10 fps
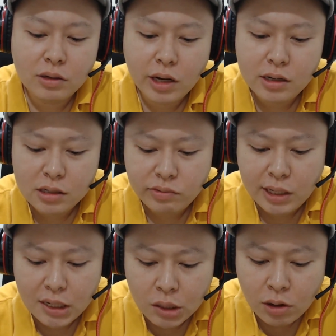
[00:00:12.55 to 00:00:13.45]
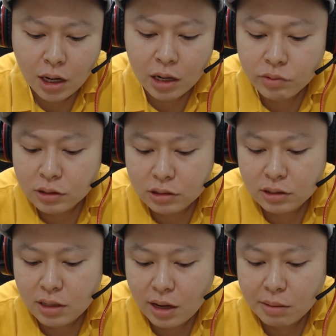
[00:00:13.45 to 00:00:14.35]
So in this video I
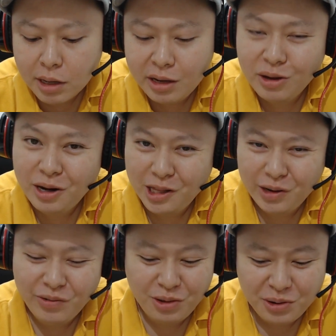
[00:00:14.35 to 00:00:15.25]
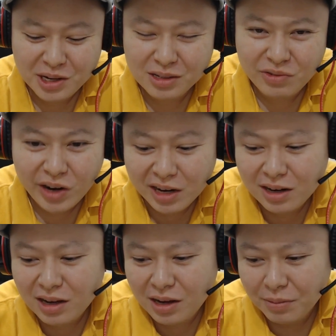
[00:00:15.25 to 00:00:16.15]
want to take my unit of choice,
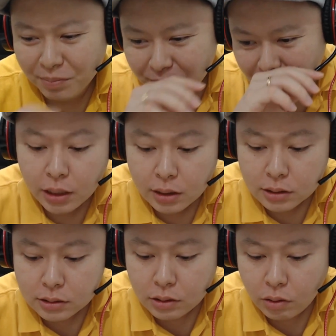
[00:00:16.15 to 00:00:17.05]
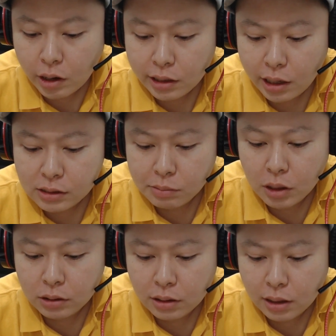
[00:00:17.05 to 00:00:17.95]
finally. So I think
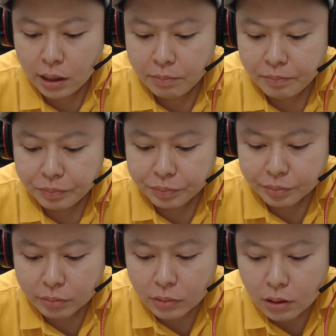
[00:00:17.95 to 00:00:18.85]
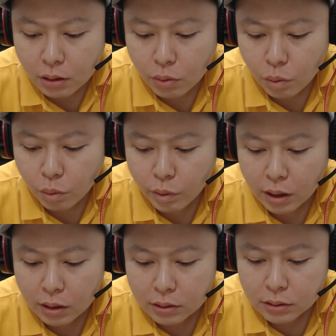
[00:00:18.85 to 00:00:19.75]
it's about the time.
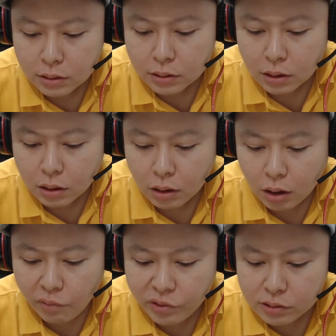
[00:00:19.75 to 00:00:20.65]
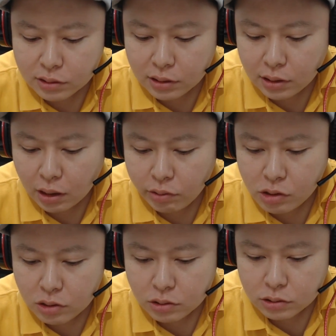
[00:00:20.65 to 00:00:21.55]
Well, obviously
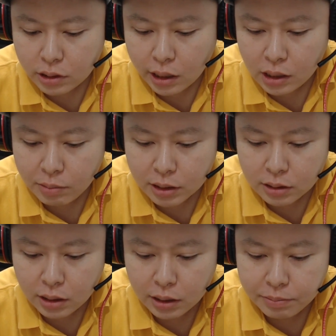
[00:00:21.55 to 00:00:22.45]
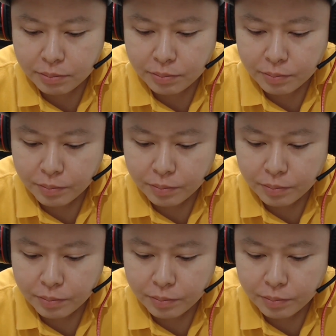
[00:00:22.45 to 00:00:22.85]
I will choose Anima type.